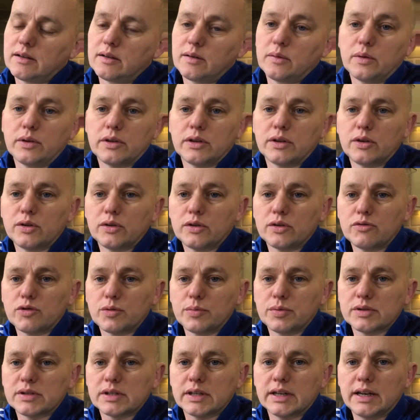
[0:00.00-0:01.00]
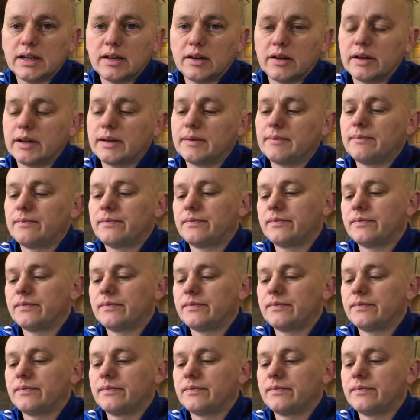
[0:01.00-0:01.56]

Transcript: with another rubber seal on it.